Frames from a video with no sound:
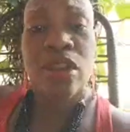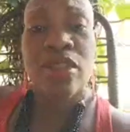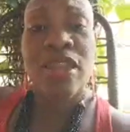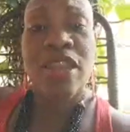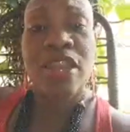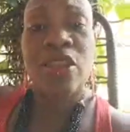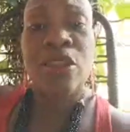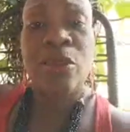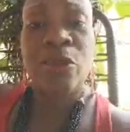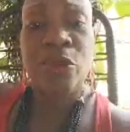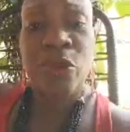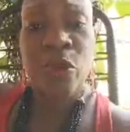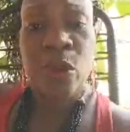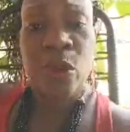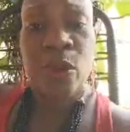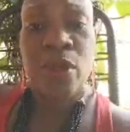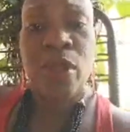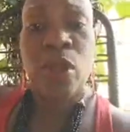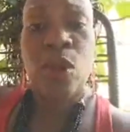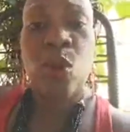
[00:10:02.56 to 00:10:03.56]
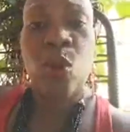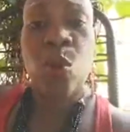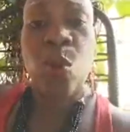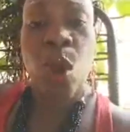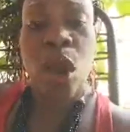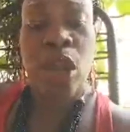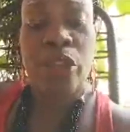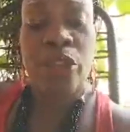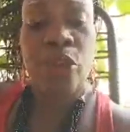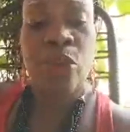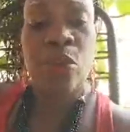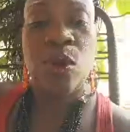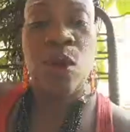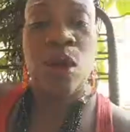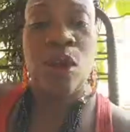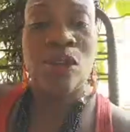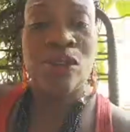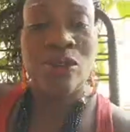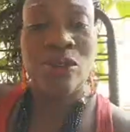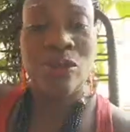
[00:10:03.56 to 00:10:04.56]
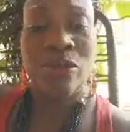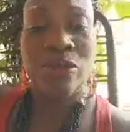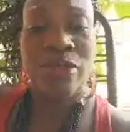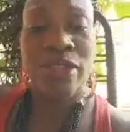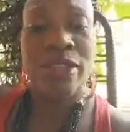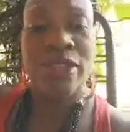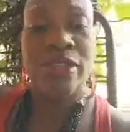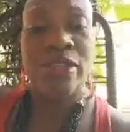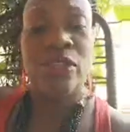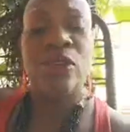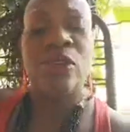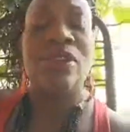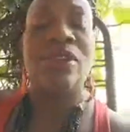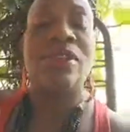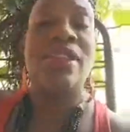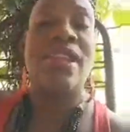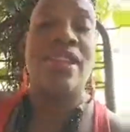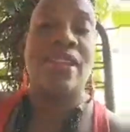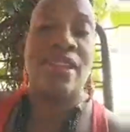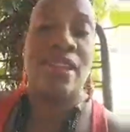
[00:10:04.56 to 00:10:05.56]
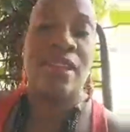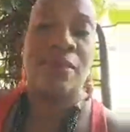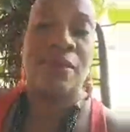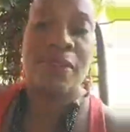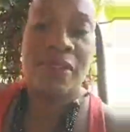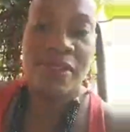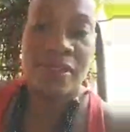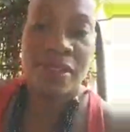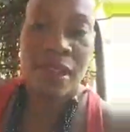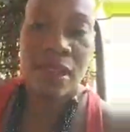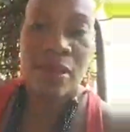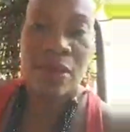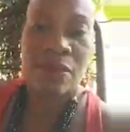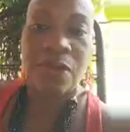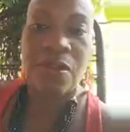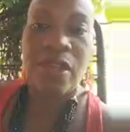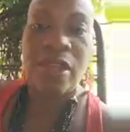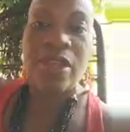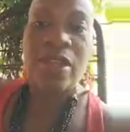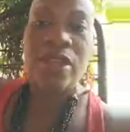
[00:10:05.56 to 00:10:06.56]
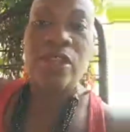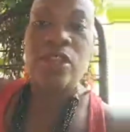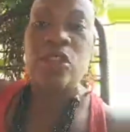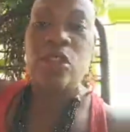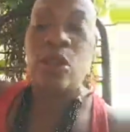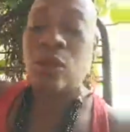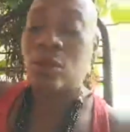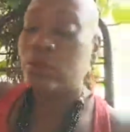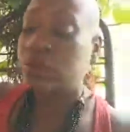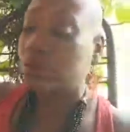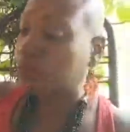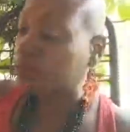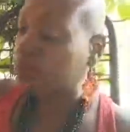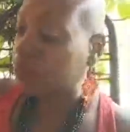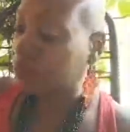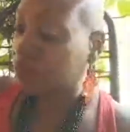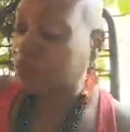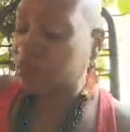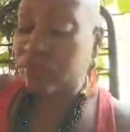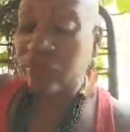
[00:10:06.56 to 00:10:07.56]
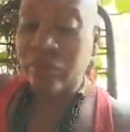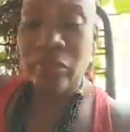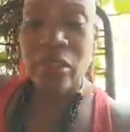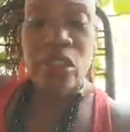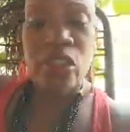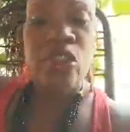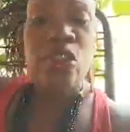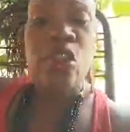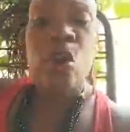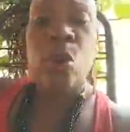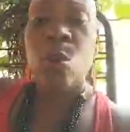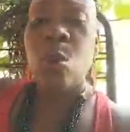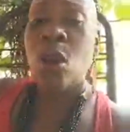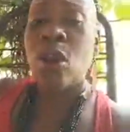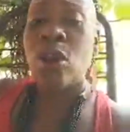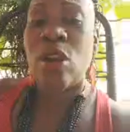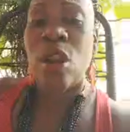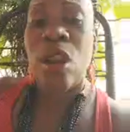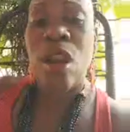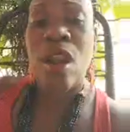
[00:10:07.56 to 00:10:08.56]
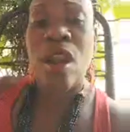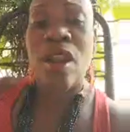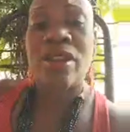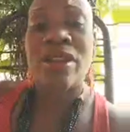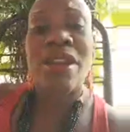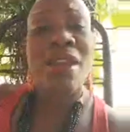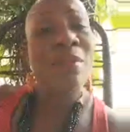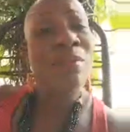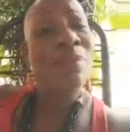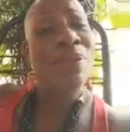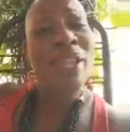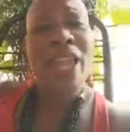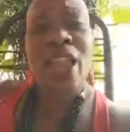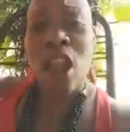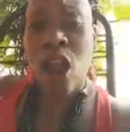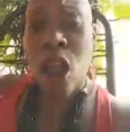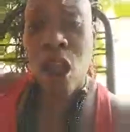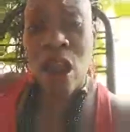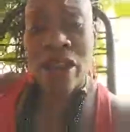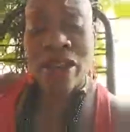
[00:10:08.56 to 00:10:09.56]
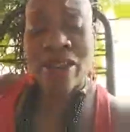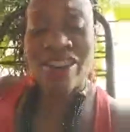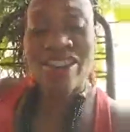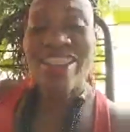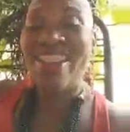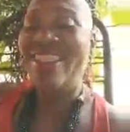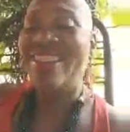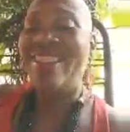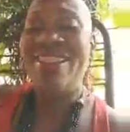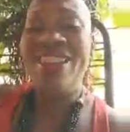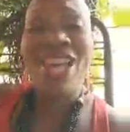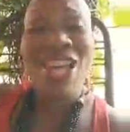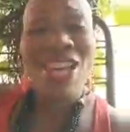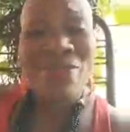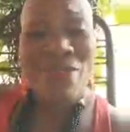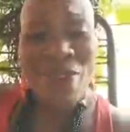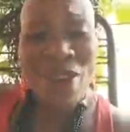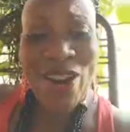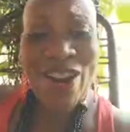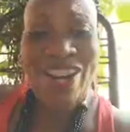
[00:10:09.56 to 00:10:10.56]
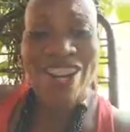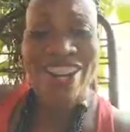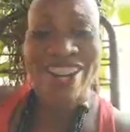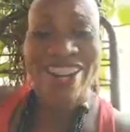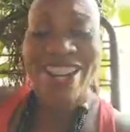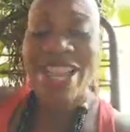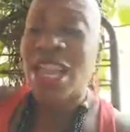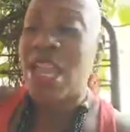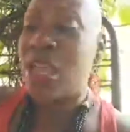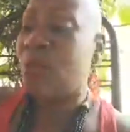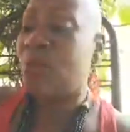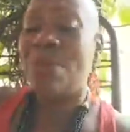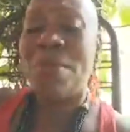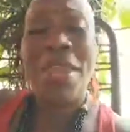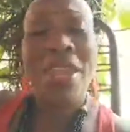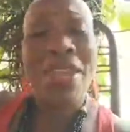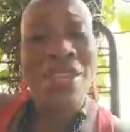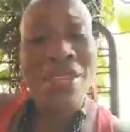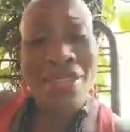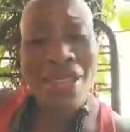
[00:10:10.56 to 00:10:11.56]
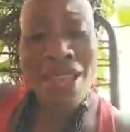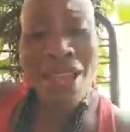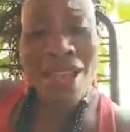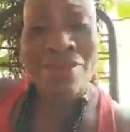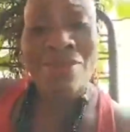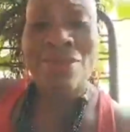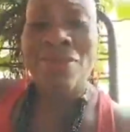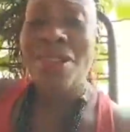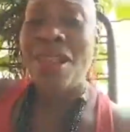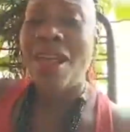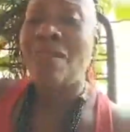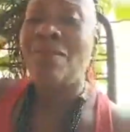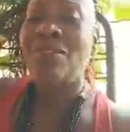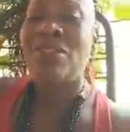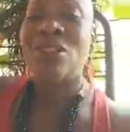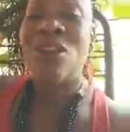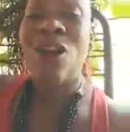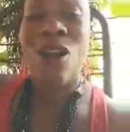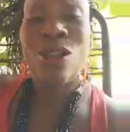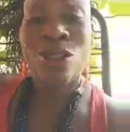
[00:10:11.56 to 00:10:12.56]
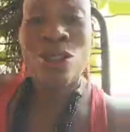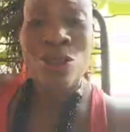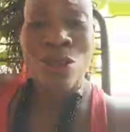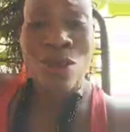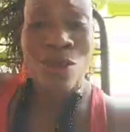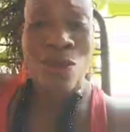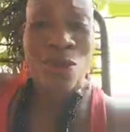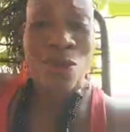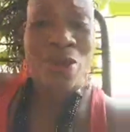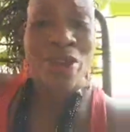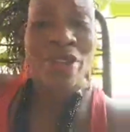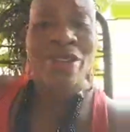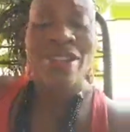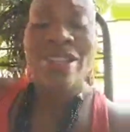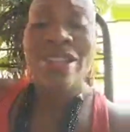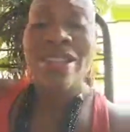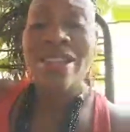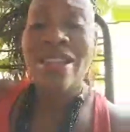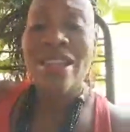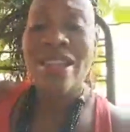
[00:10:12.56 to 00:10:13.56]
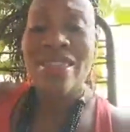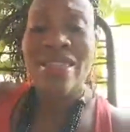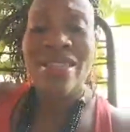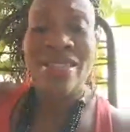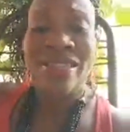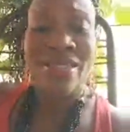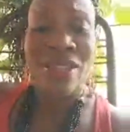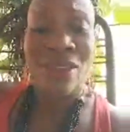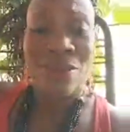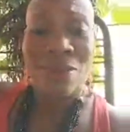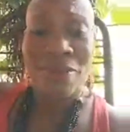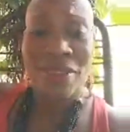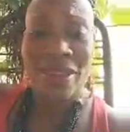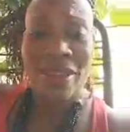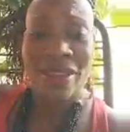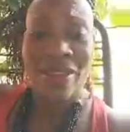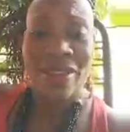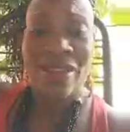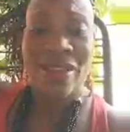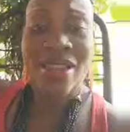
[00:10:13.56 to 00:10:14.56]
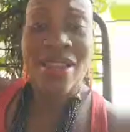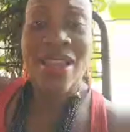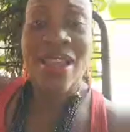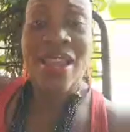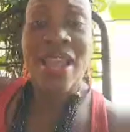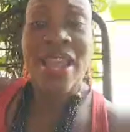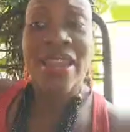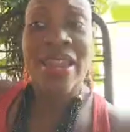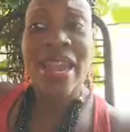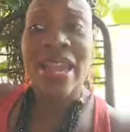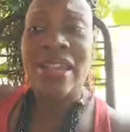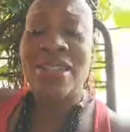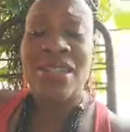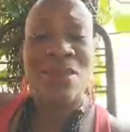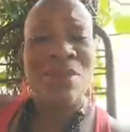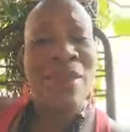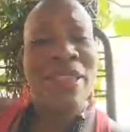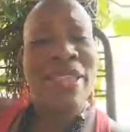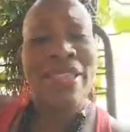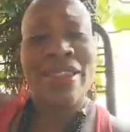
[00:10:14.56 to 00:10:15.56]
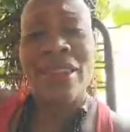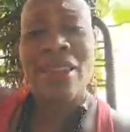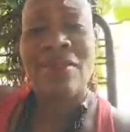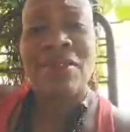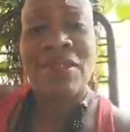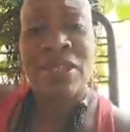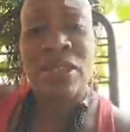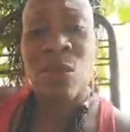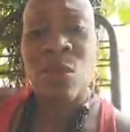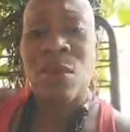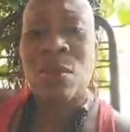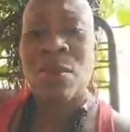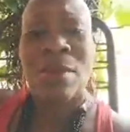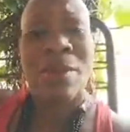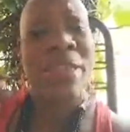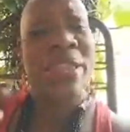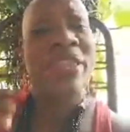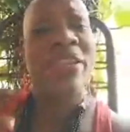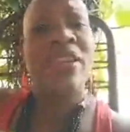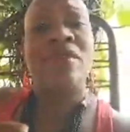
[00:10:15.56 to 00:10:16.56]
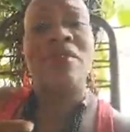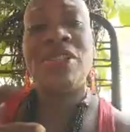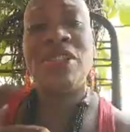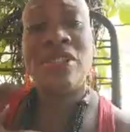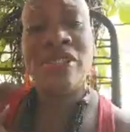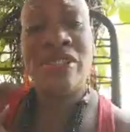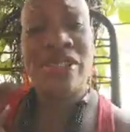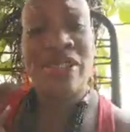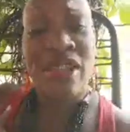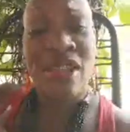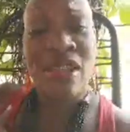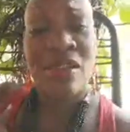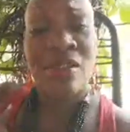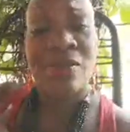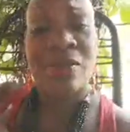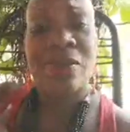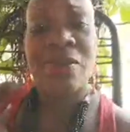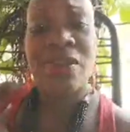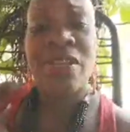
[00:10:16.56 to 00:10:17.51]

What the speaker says: that you're doing what you also need to do to take care of yourself. So, work hard, play harder, love harder, make love. Love is also important in this self-care. And not just making love to someone, but making love to yourself.